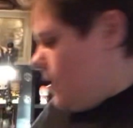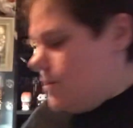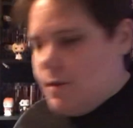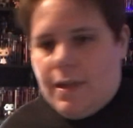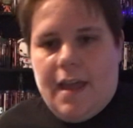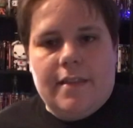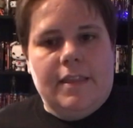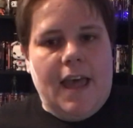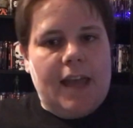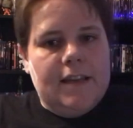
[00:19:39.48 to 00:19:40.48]
So yeah,
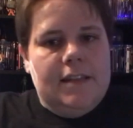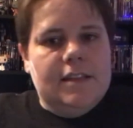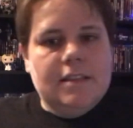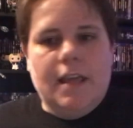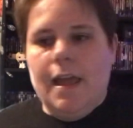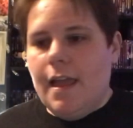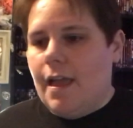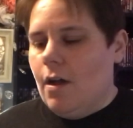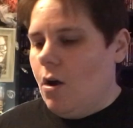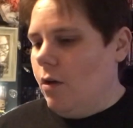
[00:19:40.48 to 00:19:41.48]
that is
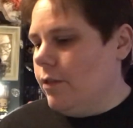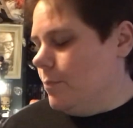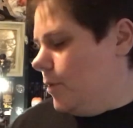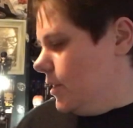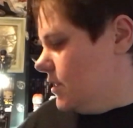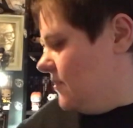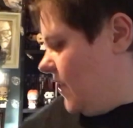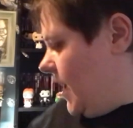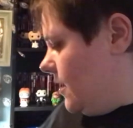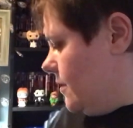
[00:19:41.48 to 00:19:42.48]
all the books,
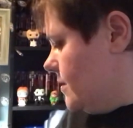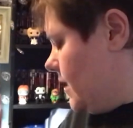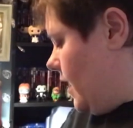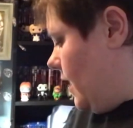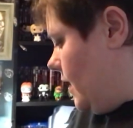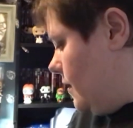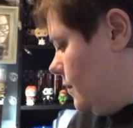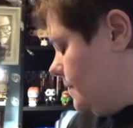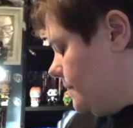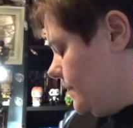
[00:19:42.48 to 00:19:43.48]
vinyls, and
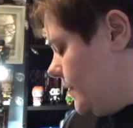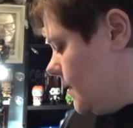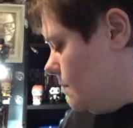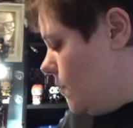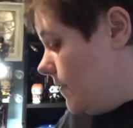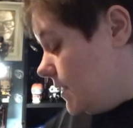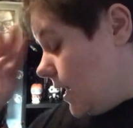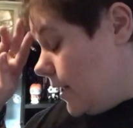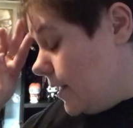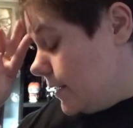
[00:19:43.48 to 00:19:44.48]
movies
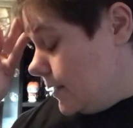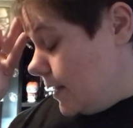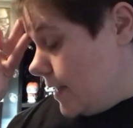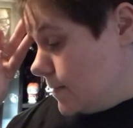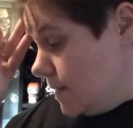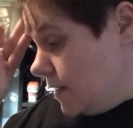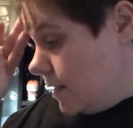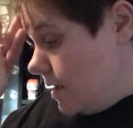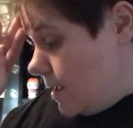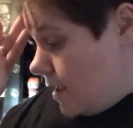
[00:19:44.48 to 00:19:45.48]
I got in the last month.
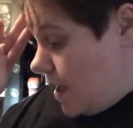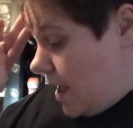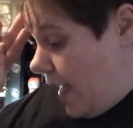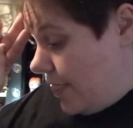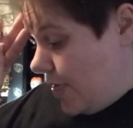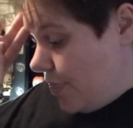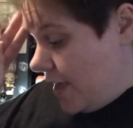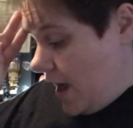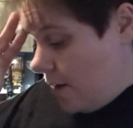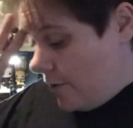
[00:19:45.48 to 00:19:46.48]
And the
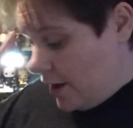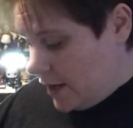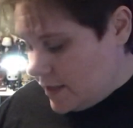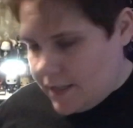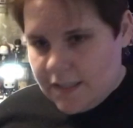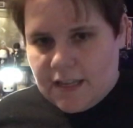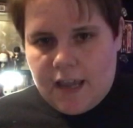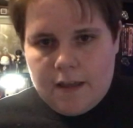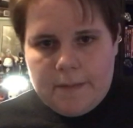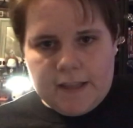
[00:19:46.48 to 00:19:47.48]
thing I wanted to
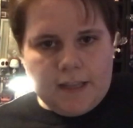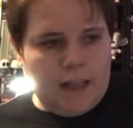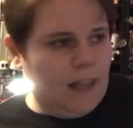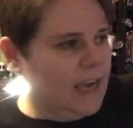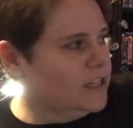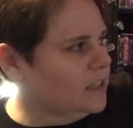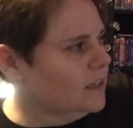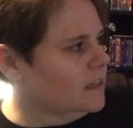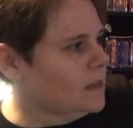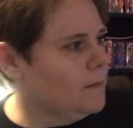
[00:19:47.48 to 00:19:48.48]
say about the collection,
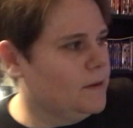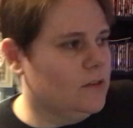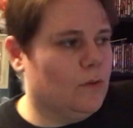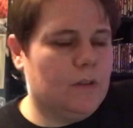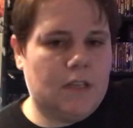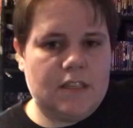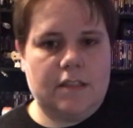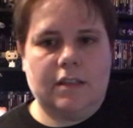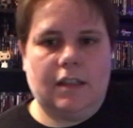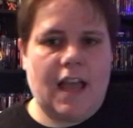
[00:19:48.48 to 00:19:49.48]
because I've been doing this
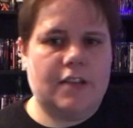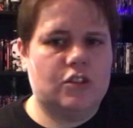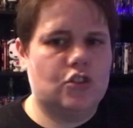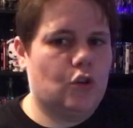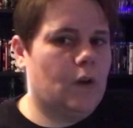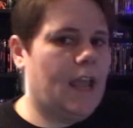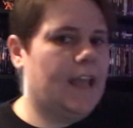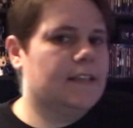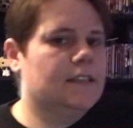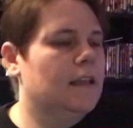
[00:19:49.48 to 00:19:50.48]
the last 2
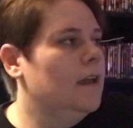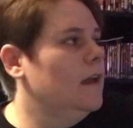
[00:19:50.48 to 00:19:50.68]
days,